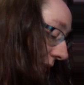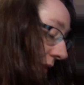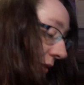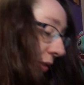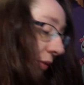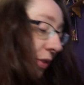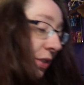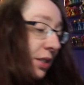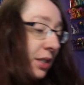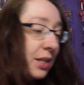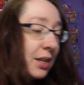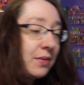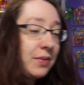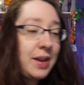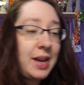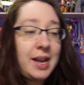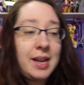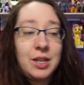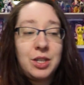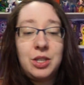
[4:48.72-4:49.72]
So first off,
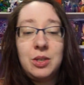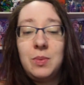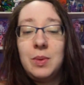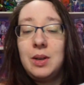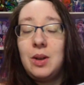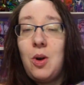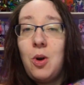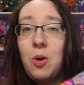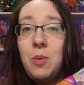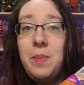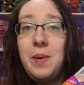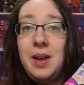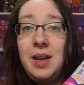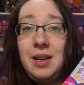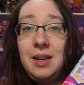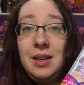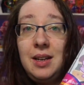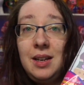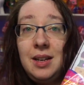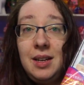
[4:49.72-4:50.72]
I actually want to
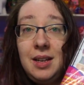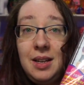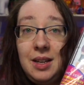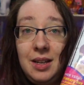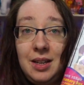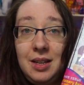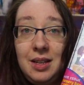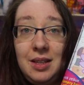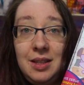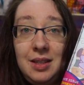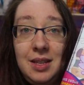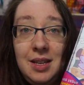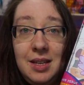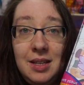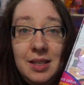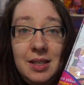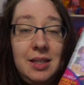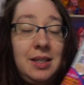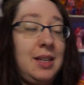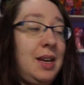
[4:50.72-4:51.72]
open
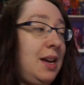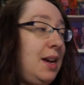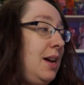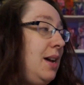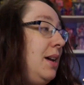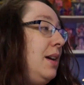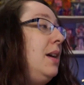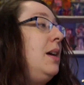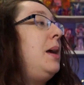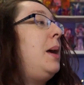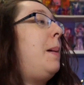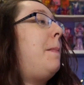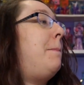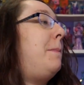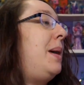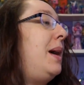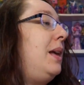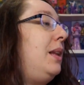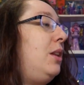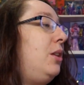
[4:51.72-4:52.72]
this
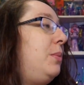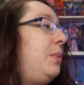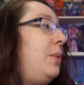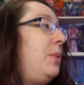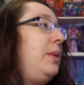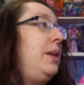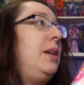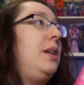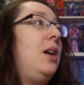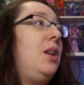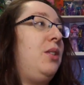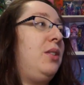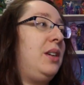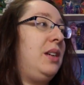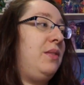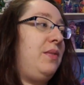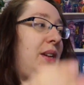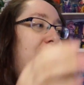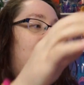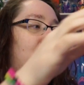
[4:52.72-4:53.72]
My Little Pony Coloring
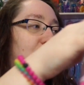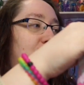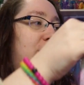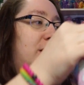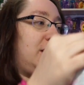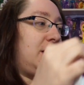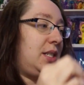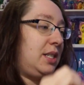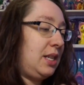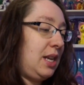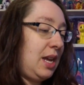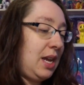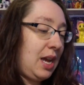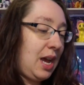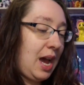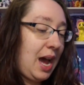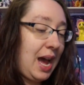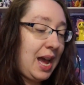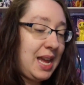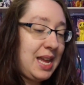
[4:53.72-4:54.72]
Adventures.
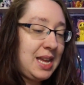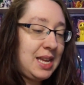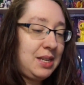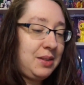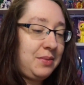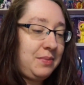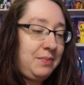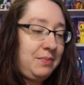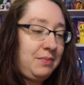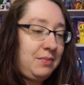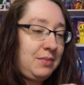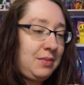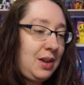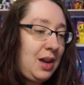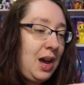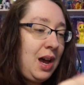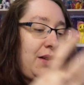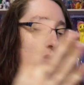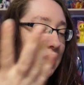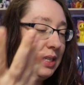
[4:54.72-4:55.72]

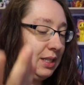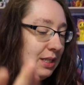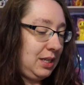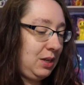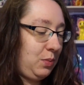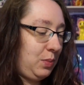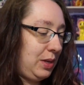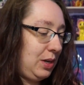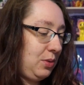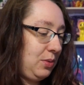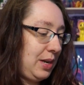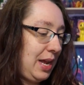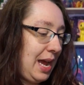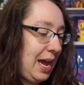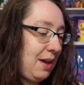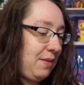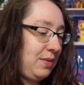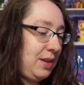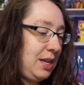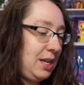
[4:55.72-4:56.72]
Obviously, we don't
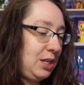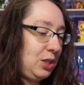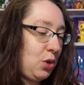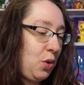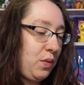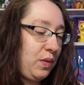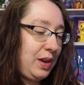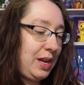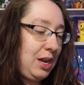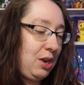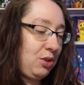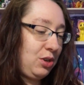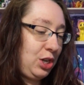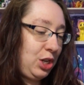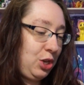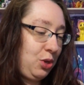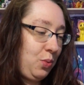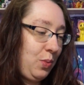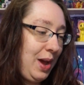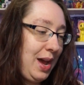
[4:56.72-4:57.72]
have these over here in
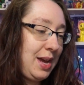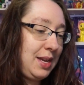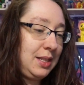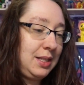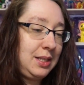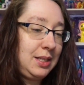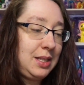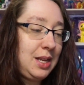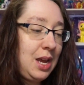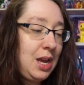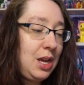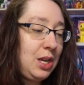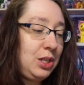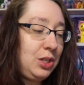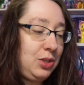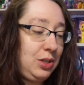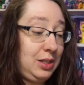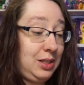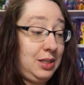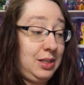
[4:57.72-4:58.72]
the US,
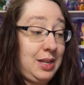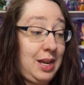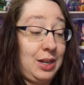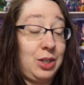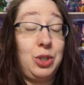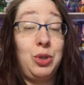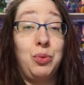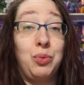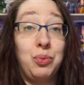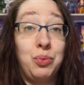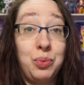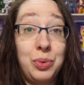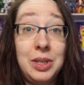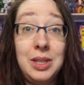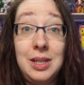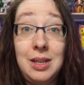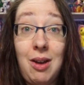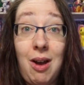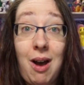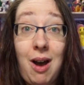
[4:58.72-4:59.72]
So this is actually
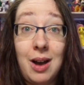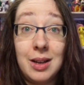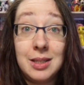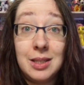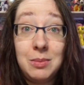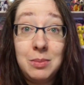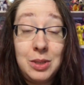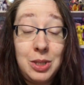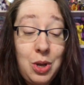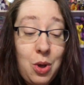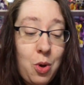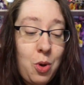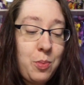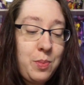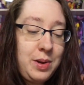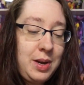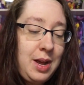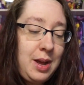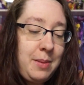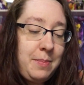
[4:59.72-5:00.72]
really awesome to
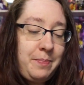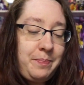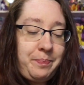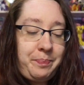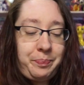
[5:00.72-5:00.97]
open up